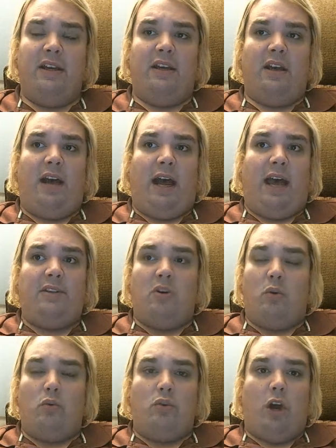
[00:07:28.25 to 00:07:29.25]
I
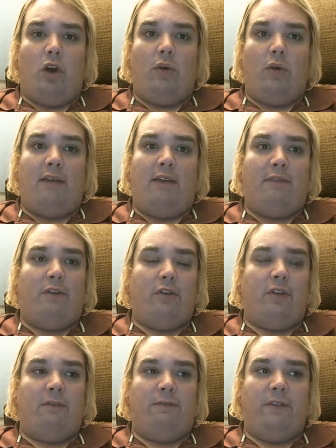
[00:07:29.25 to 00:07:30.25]
don't know. I, have heard
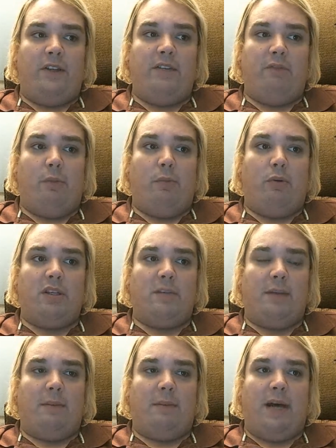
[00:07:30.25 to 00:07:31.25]
conflicting reports
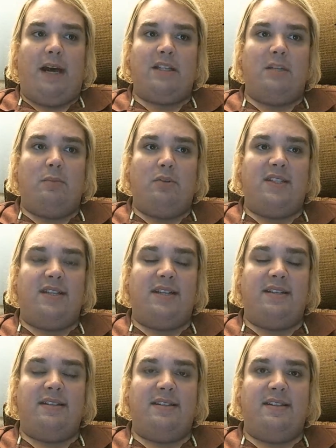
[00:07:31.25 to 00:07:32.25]
about a possible
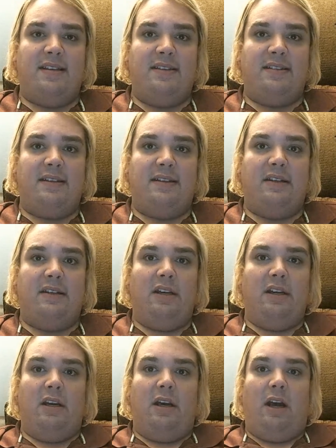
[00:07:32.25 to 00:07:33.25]
sixth season.
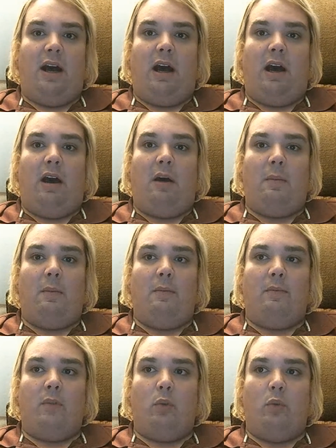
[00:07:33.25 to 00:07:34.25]
Um,
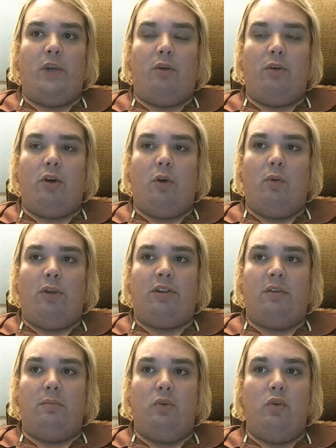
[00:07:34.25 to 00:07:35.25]
we don't know what the
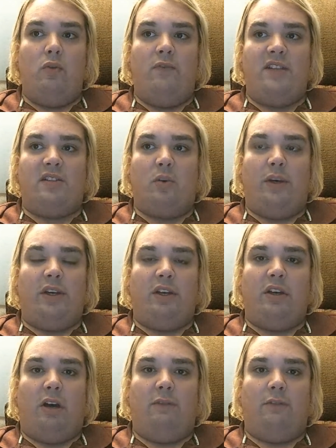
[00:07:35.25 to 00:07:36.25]
movie's going to
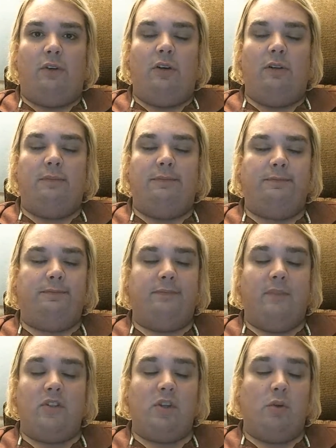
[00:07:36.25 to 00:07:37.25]
cover,
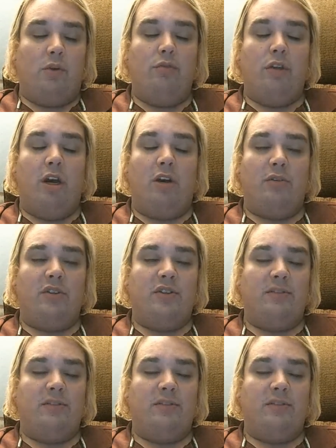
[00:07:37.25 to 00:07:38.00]
so who knows?